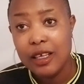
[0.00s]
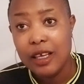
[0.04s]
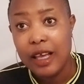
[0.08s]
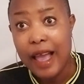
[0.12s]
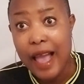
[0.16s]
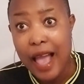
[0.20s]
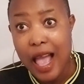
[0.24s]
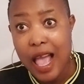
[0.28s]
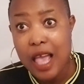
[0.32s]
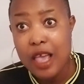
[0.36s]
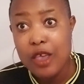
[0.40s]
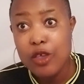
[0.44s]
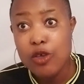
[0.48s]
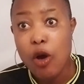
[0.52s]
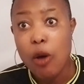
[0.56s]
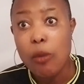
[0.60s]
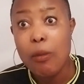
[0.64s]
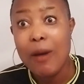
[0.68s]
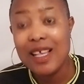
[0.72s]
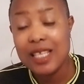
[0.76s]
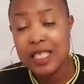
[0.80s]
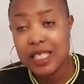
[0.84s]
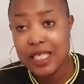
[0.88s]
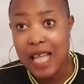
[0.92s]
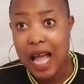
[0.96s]
Eh? Your
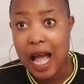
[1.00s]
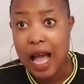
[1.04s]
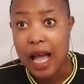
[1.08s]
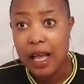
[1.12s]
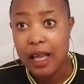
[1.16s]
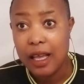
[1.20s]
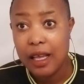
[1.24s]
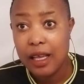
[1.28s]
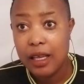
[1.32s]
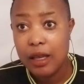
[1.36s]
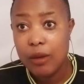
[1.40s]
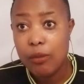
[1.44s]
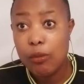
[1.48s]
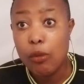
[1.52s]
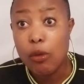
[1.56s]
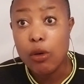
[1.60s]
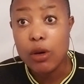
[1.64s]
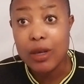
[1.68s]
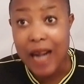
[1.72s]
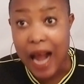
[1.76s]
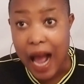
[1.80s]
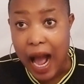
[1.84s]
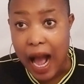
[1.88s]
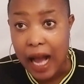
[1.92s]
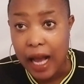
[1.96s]
master,
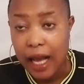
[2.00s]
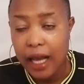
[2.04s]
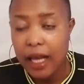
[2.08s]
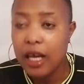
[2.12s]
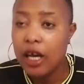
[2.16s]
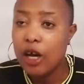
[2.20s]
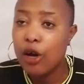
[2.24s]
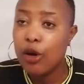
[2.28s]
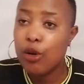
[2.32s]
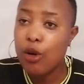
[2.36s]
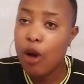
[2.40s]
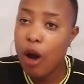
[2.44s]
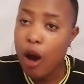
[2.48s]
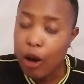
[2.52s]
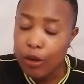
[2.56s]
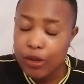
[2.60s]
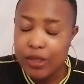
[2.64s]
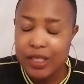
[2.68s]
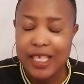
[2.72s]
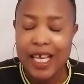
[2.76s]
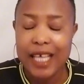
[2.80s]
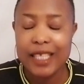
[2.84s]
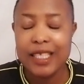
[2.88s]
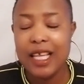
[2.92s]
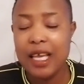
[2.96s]
Mora,
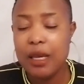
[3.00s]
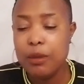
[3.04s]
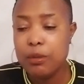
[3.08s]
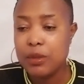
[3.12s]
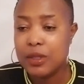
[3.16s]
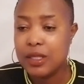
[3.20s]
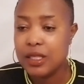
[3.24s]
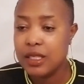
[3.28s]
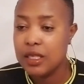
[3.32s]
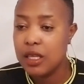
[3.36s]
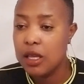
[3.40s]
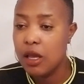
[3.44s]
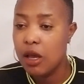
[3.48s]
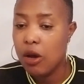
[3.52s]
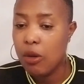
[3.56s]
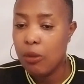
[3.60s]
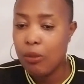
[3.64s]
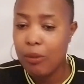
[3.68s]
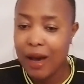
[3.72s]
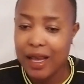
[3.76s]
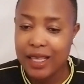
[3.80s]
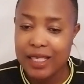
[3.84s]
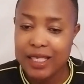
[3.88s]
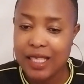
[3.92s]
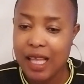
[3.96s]
call their names.
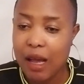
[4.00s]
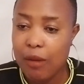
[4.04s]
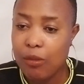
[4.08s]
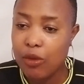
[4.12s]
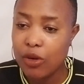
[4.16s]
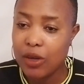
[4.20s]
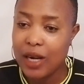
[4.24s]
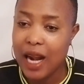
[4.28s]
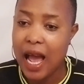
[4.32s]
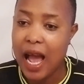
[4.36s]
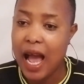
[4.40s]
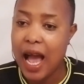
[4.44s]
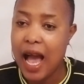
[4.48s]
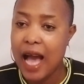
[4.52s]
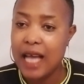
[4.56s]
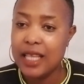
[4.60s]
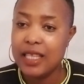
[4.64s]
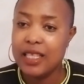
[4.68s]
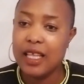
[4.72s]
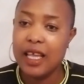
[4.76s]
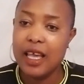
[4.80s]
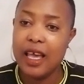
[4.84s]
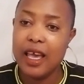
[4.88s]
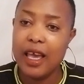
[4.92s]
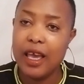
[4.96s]
Master Mora
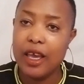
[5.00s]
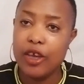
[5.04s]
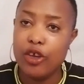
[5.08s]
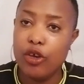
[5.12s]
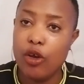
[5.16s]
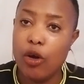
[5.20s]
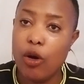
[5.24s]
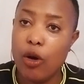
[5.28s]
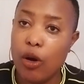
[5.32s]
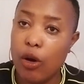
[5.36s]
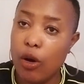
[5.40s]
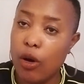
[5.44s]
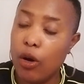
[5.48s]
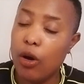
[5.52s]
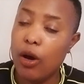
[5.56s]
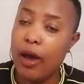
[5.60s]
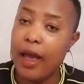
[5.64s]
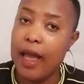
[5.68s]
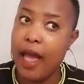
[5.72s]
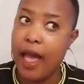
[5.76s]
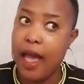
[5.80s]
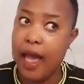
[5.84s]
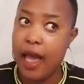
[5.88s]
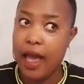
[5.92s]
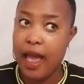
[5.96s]
and your
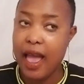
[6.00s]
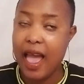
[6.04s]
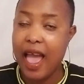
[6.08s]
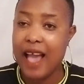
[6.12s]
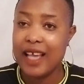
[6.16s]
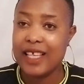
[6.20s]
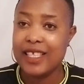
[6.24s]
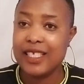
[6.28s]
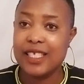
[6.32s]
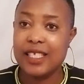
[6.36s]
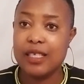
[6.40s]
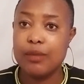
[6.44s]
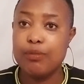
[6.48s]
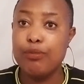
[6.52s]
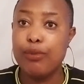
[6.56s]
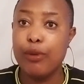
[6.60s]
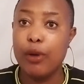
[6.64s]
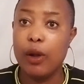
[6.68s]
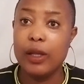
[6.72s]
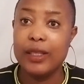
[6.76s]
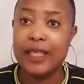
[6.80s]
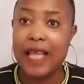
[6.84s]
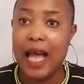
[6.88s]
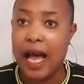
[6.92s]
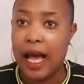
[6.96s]

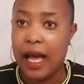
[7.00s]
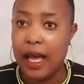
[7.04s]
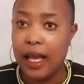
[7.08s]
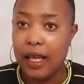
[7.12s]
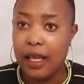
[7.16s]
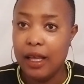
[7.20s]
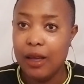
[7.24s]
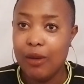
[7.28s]
ex-brother.